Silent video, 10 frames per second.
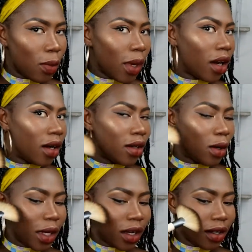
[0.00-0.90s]
Oh my god,
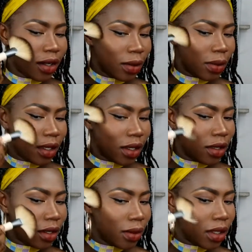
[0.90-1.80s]
oh my god, oh my
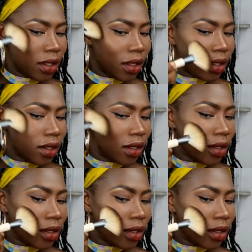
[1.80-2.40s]
god, oh my god.